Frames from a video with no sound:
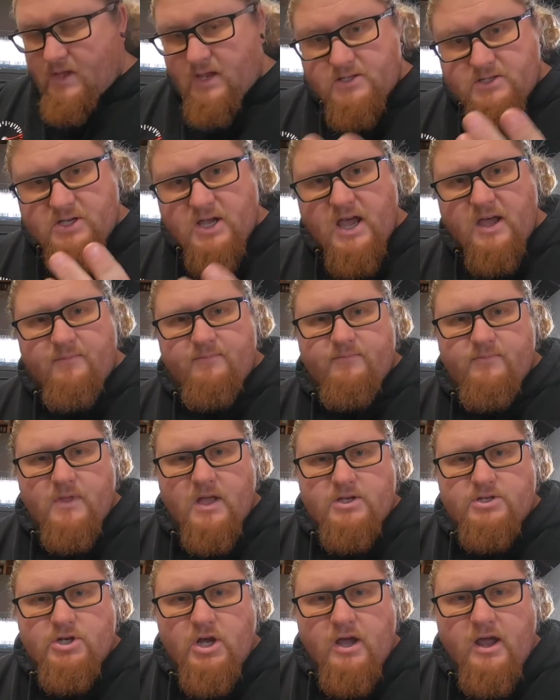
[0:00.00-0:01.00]
That's it.
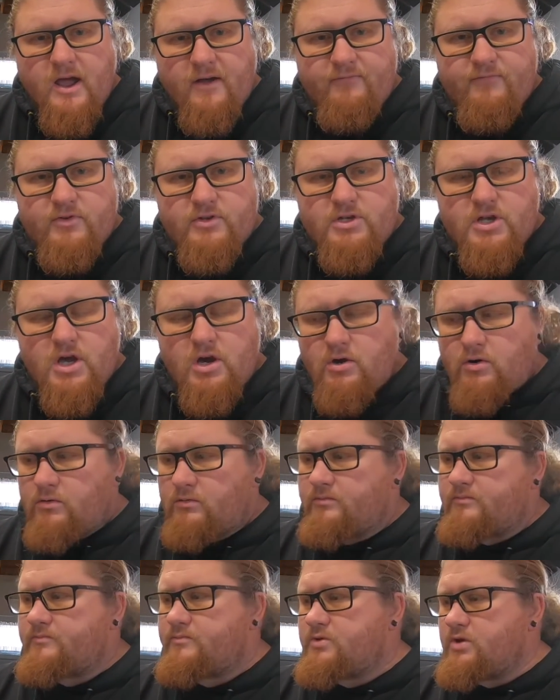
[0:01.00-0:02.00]
That's all you have to do.